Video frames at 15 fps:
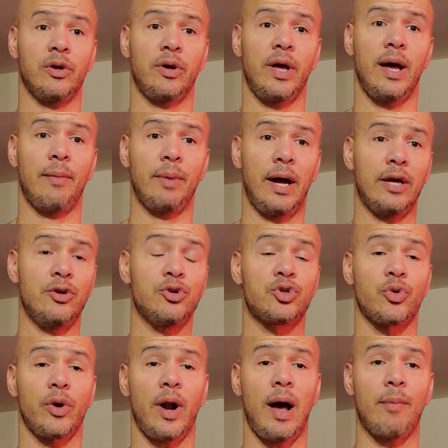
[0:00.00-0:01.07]
Okay. I'm, i use
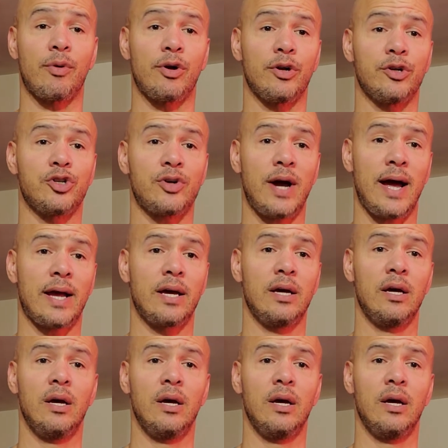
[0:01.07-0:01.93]
Cronometer to track,